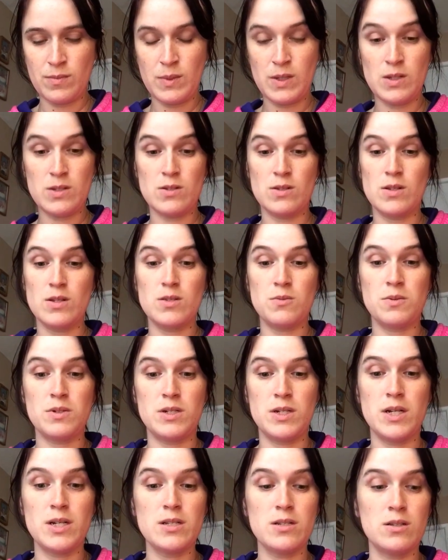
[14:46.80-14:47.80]
So this one
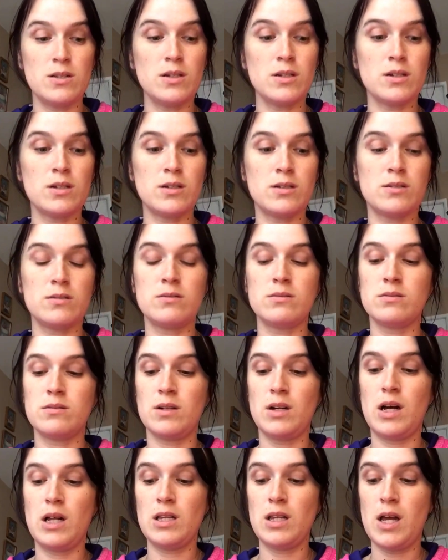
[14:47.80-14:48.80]
does look
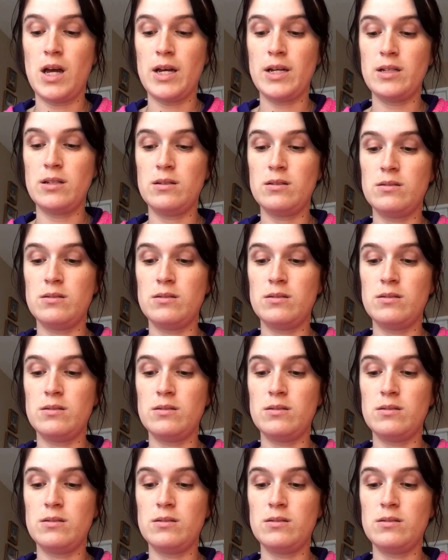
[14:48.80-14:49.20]
a lot